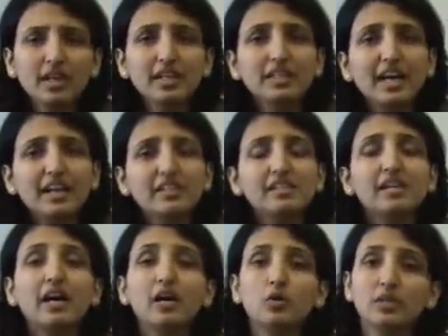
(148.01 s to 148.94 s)
And that is
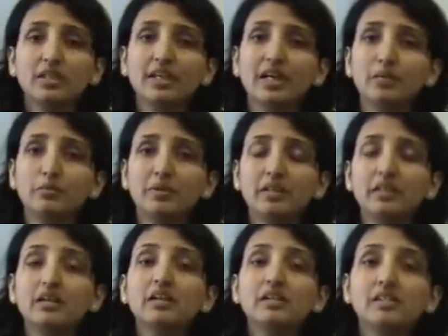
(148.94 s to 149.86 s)
how it can
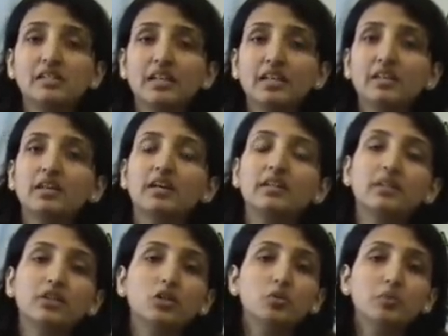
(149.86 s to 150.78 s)
be seen in
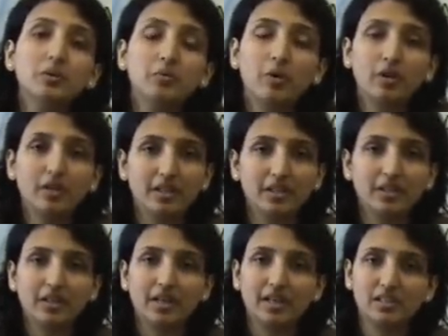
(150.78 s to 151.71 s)
the human
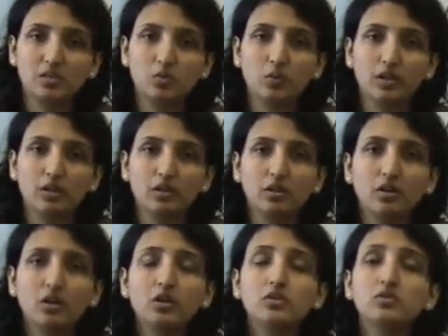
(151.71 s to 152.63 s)
body as well.
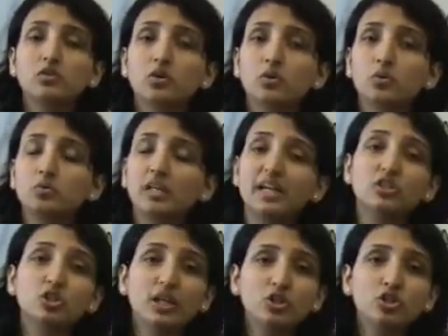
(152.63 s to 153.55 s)
So
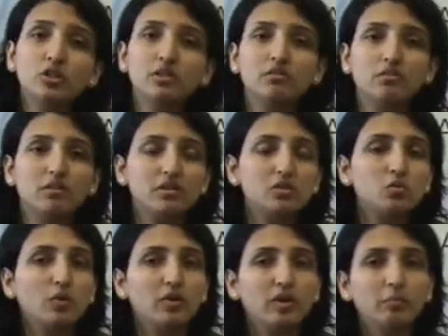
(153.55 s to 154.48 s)
digestion is
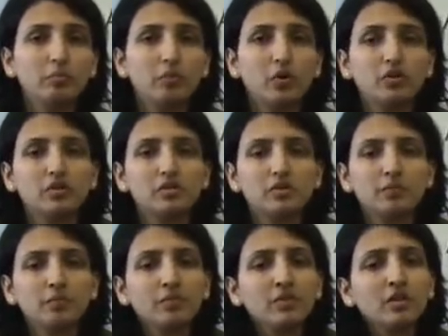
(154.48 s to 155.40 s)
very important.
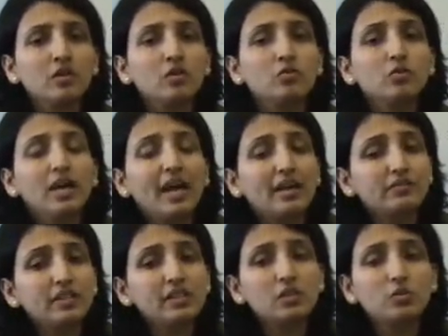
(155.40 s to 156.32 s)
We
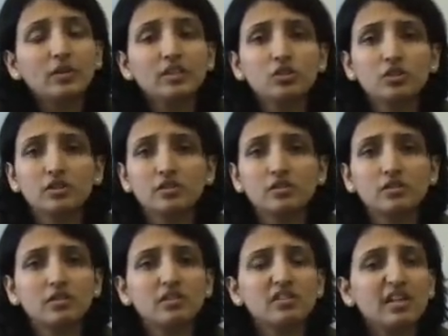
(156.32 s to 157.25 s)
have these
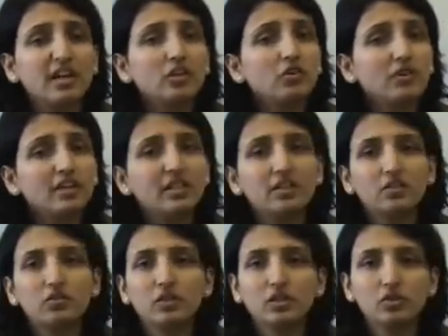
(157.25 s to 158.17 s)
questions. Is Ayurveda
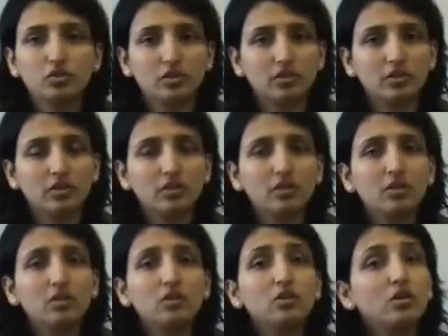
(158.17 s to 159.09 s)
a religion?
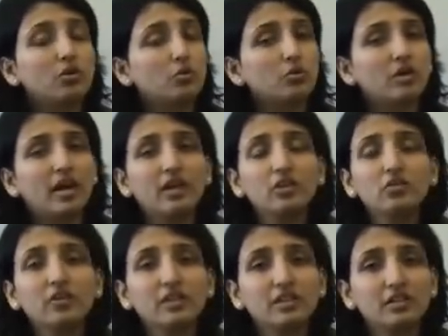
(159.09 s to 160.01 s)
No,
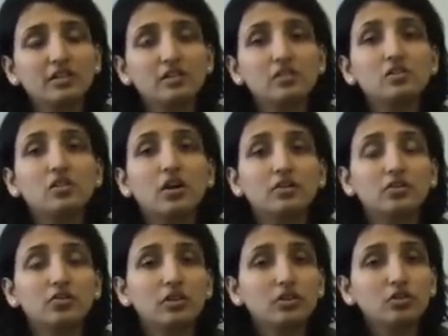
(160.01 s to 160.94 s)
Ayurveda is not
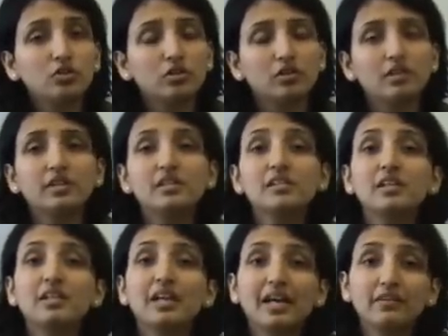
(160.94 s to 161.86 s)
a religion. It is
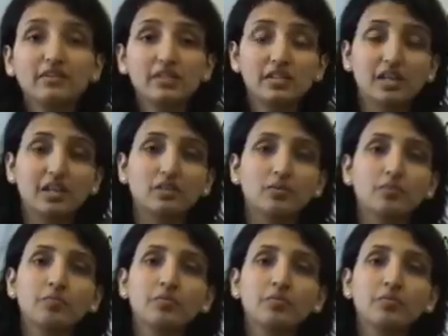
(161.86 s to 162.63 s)
a lifestyle.